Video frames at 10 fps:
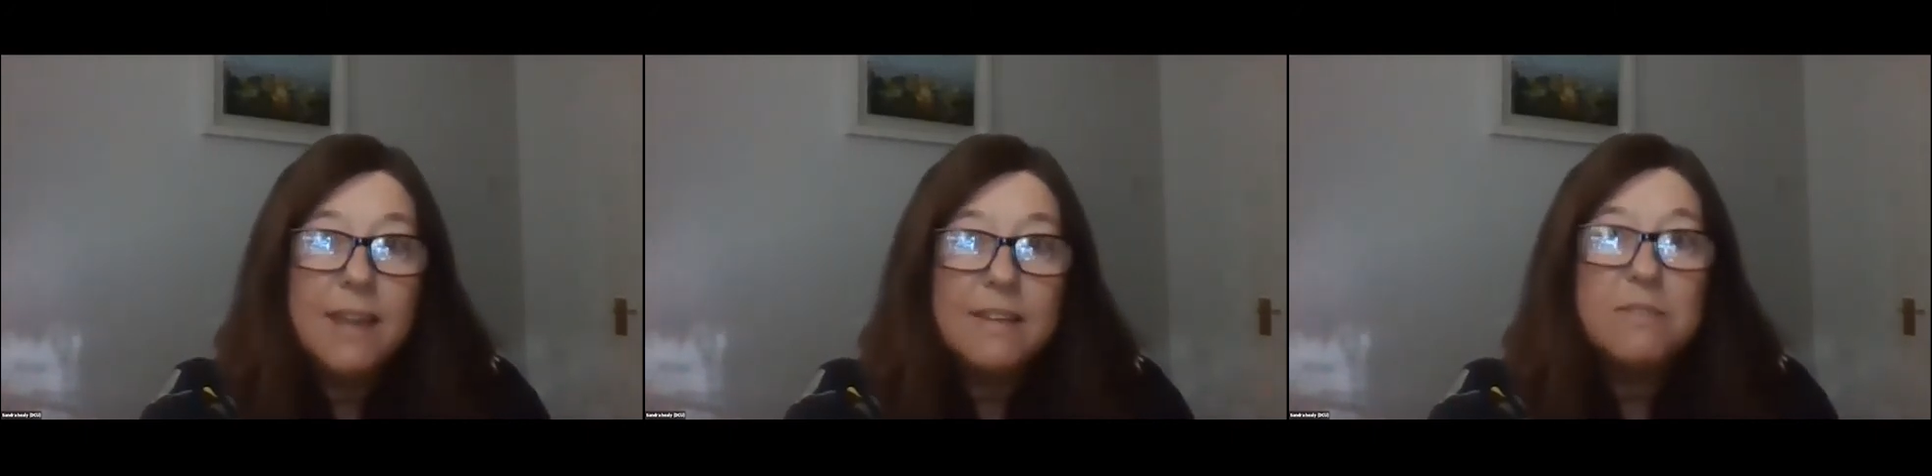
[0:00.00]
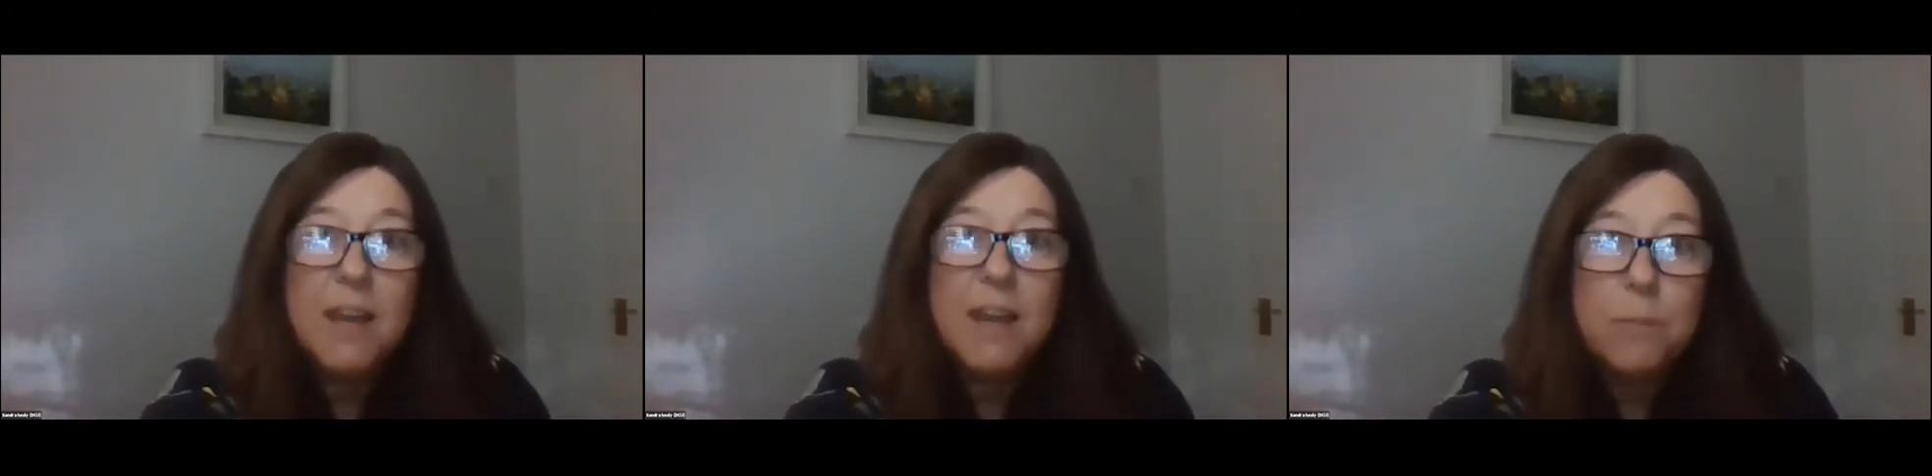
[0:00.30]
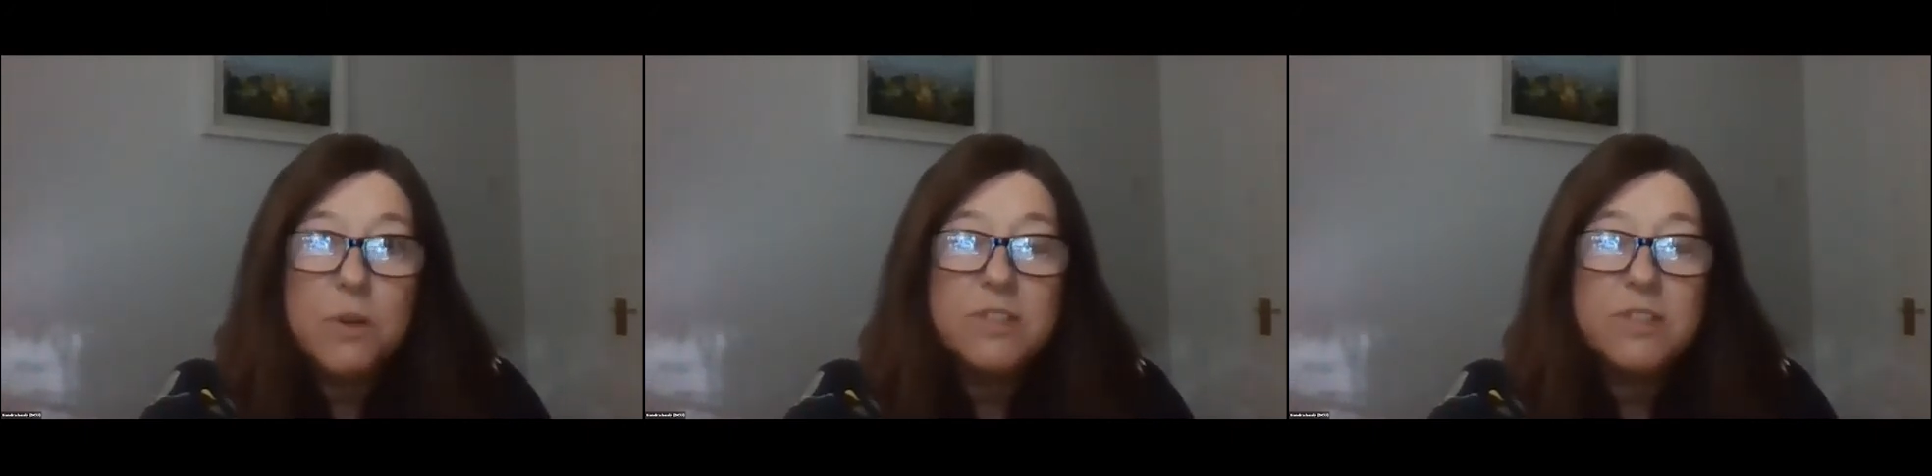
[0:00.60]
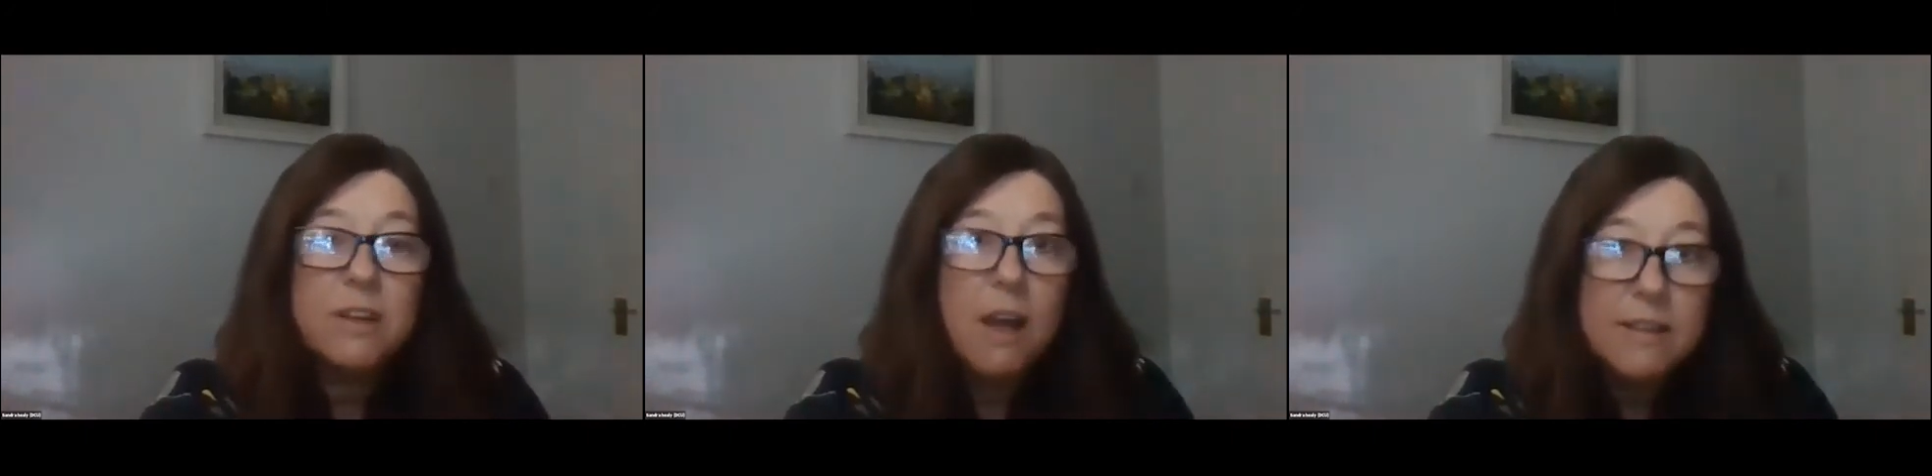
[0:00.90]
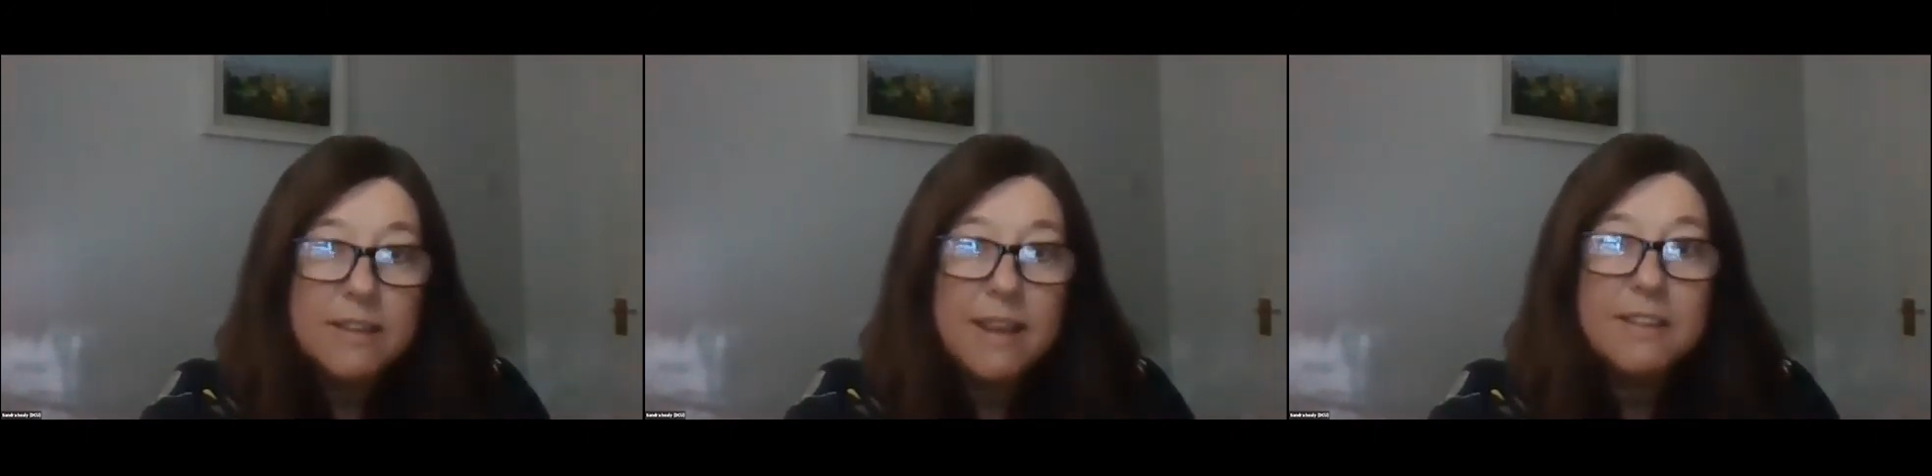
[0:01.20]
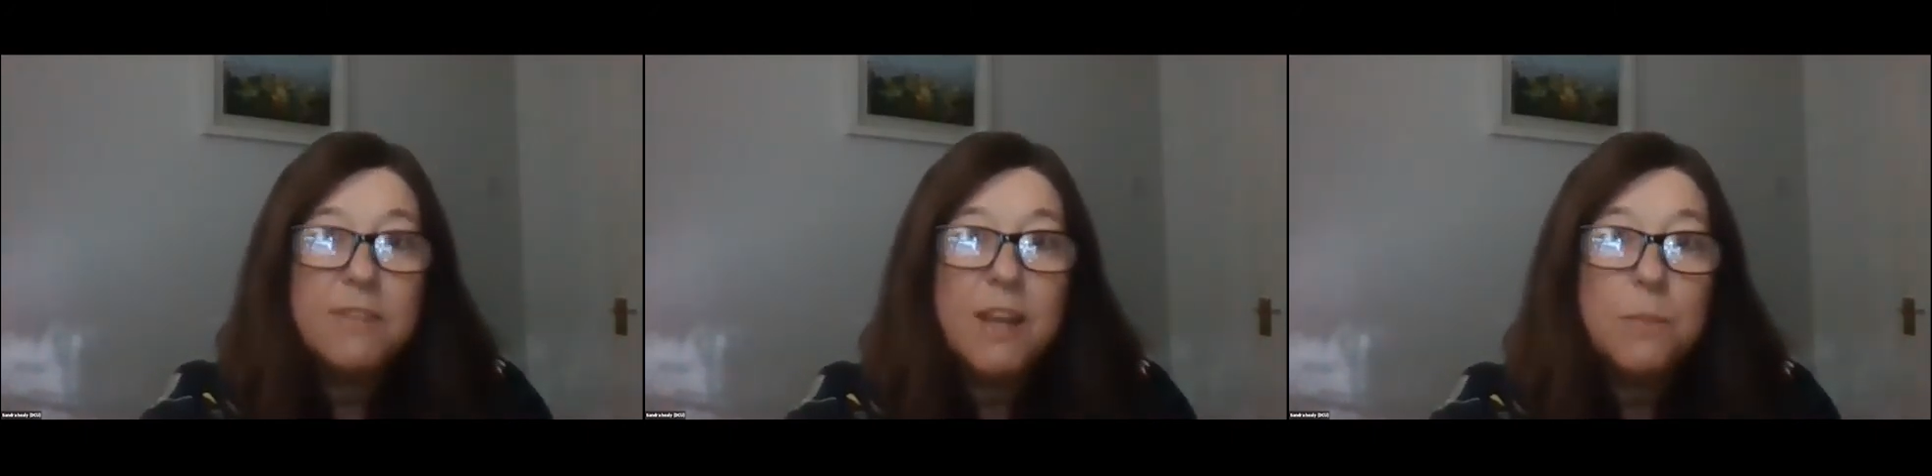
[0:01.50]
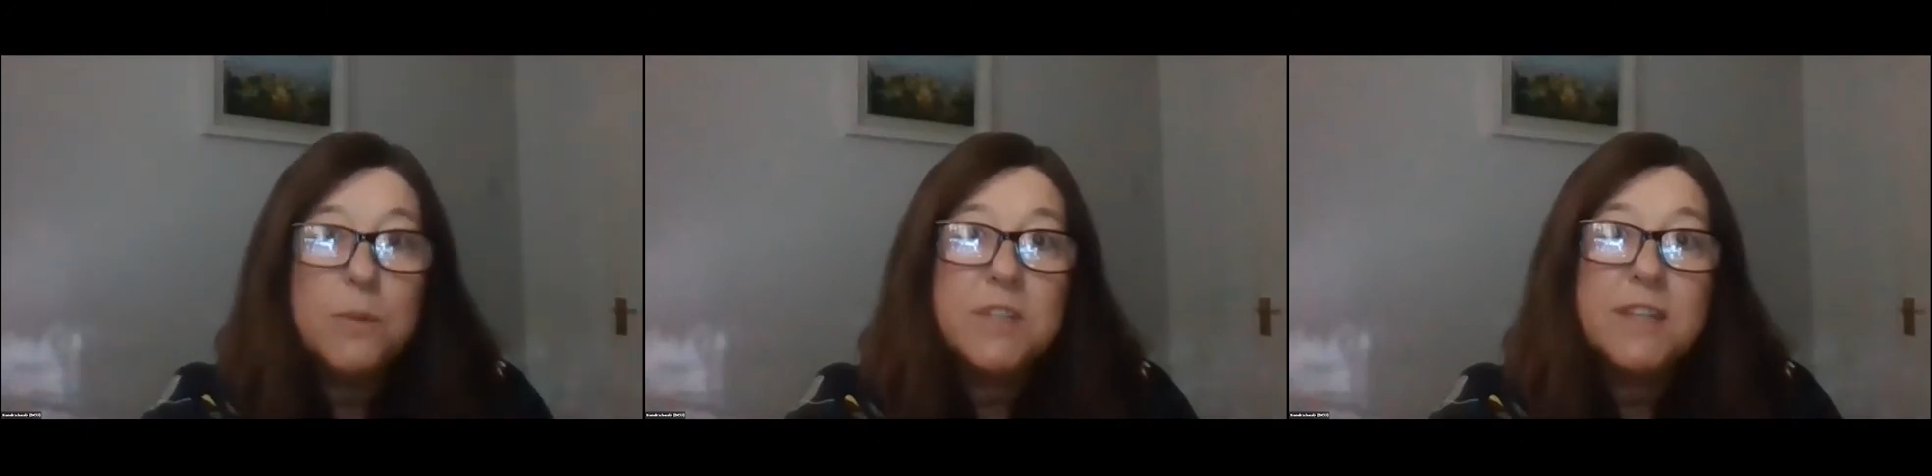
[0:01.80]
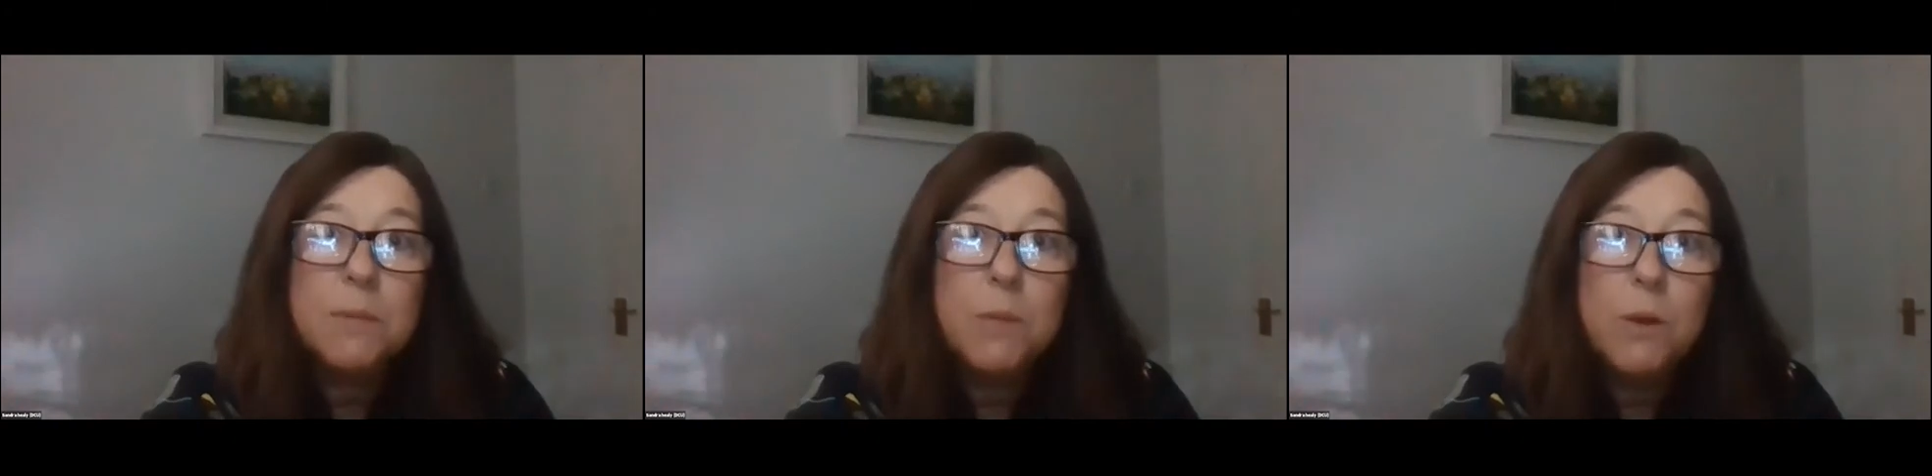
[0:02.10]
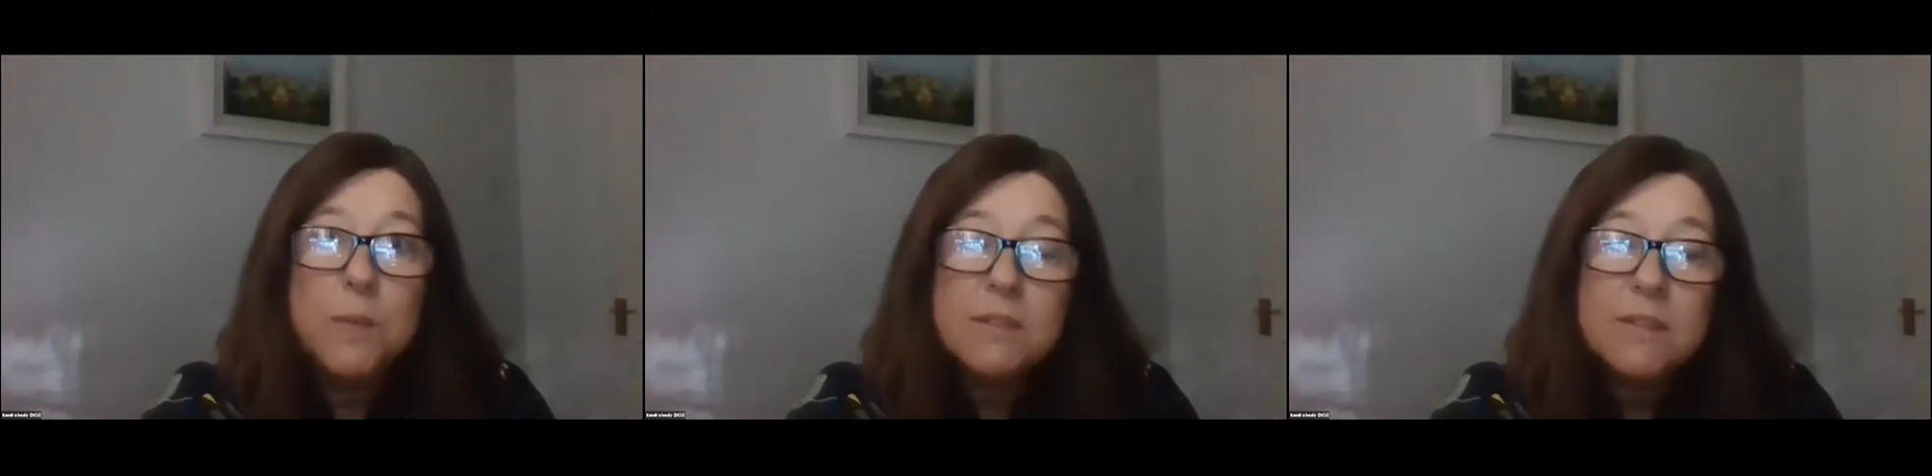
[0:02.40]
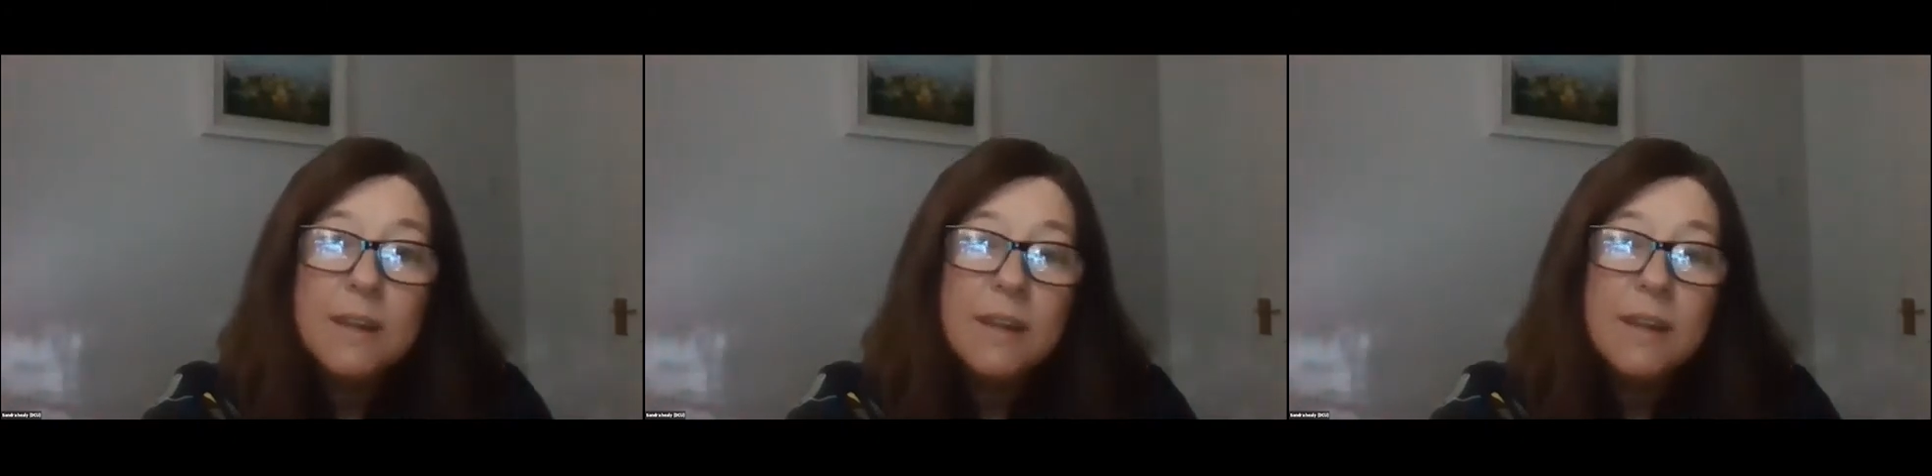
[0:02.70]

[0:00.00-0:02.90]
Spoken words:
developers and content developers at the moment.